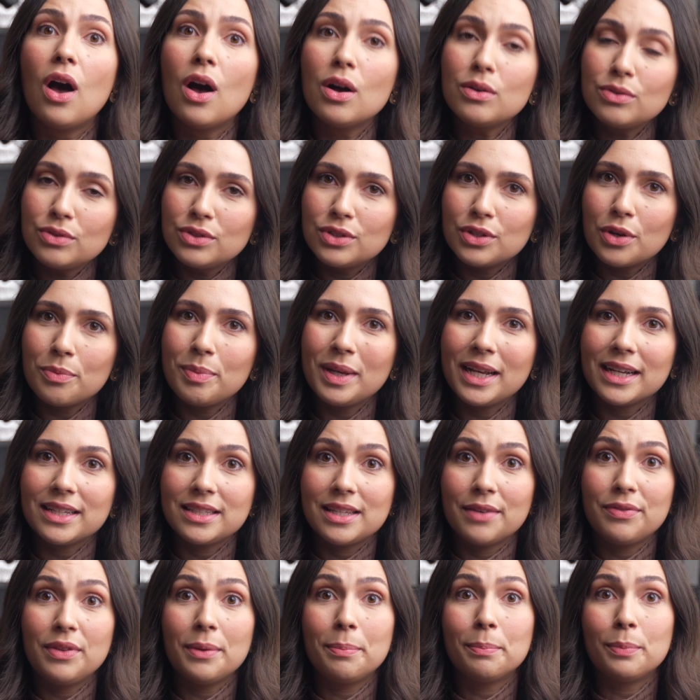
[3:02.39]
also
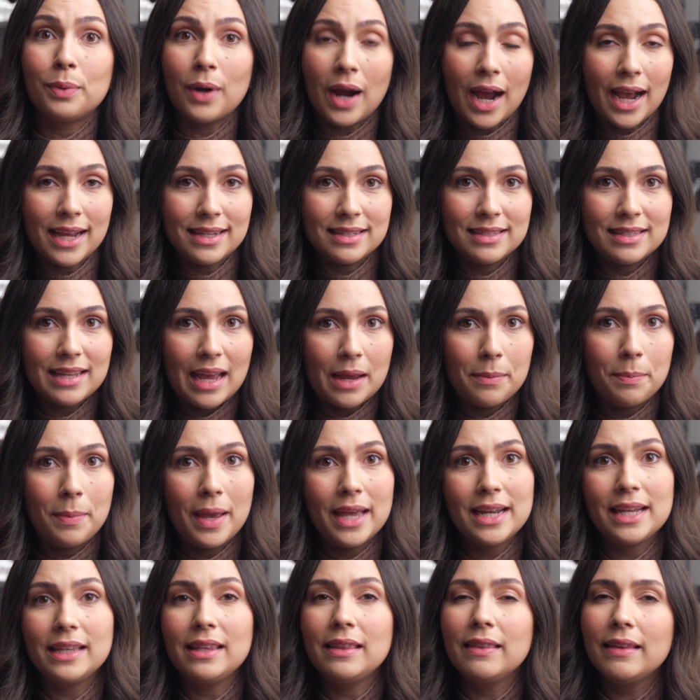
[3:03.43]
because of the price. I
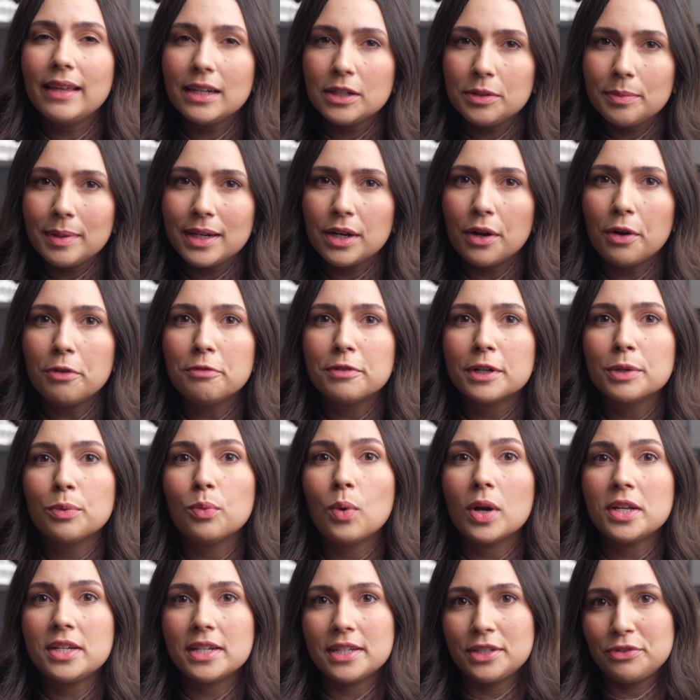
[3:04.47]
paid a little bit over
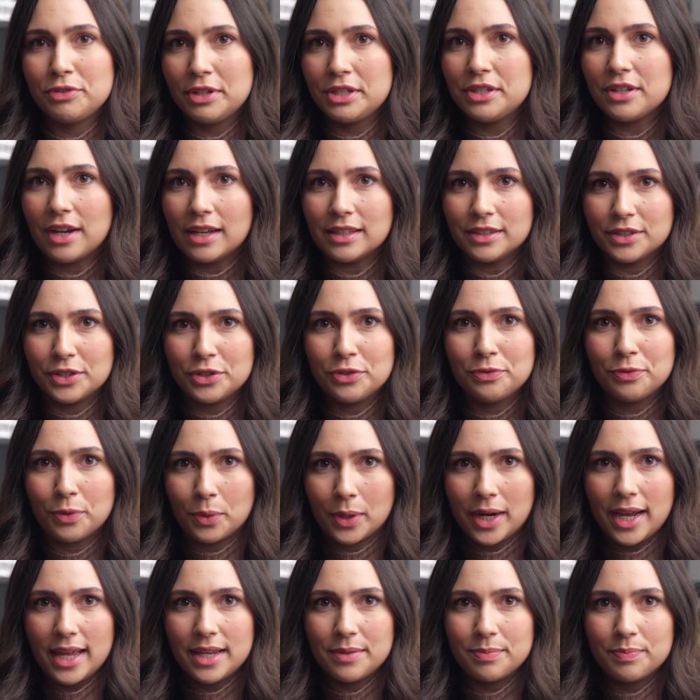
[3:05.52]
$100
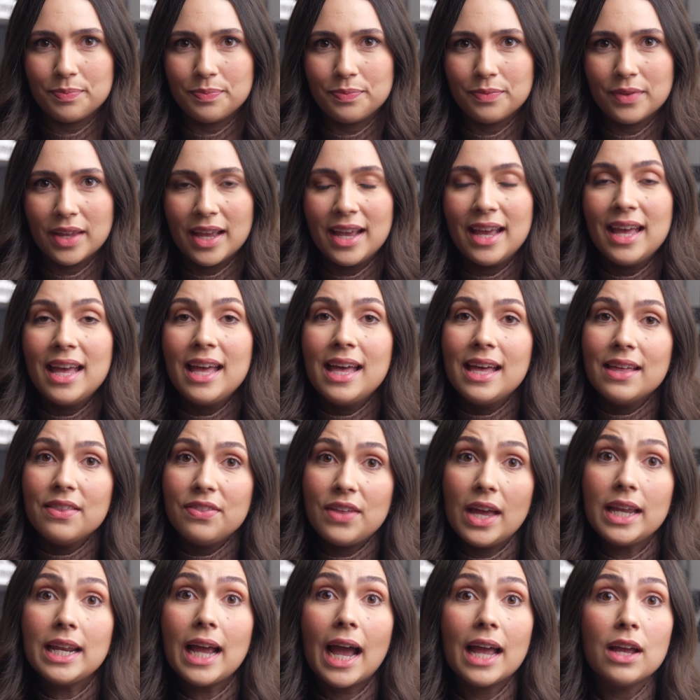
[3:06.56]
for it.
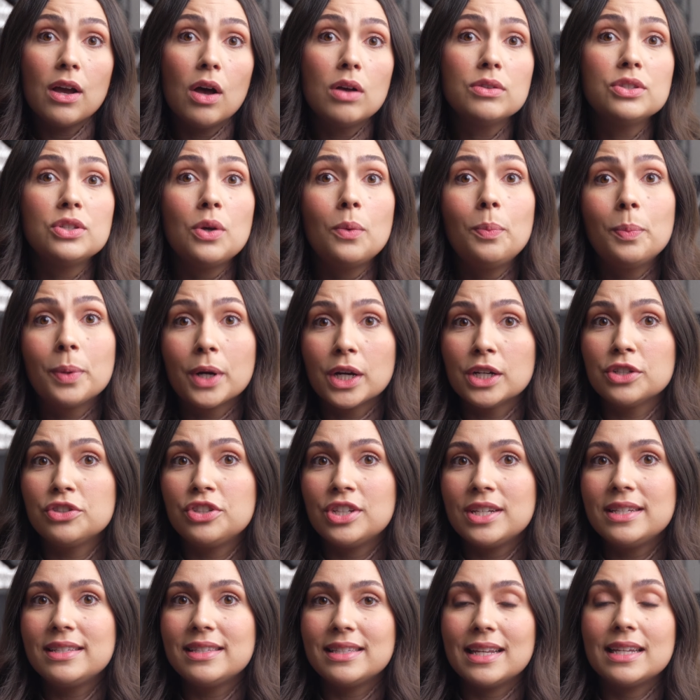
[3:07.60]
Then I also
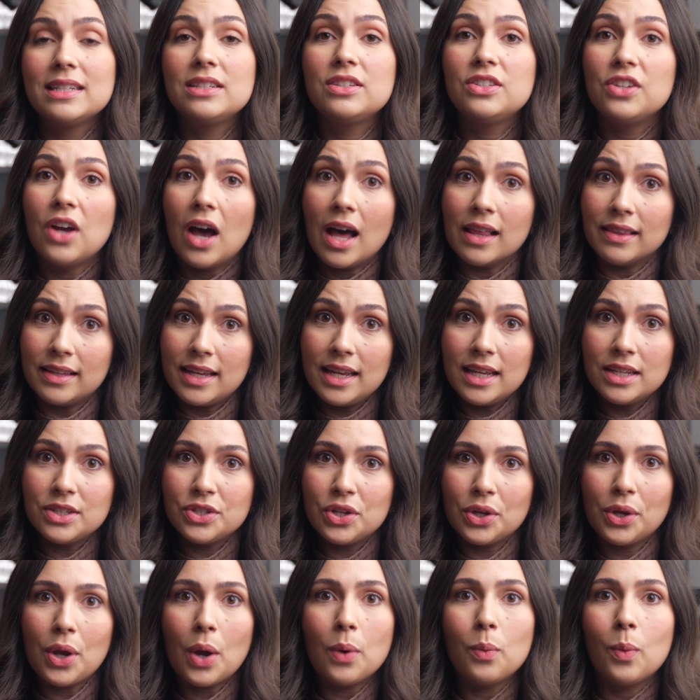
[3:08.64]
purchased a dolly
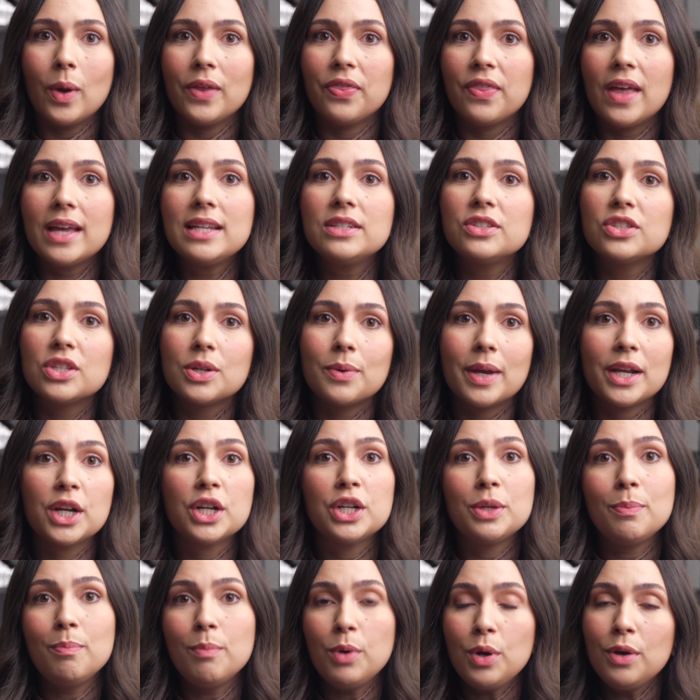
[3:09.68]
to go with it so I
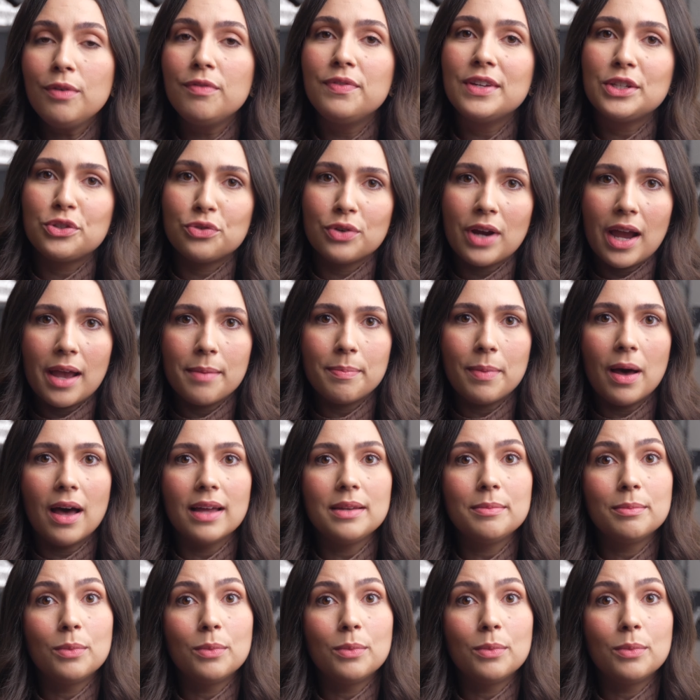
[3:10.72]
could move the tripod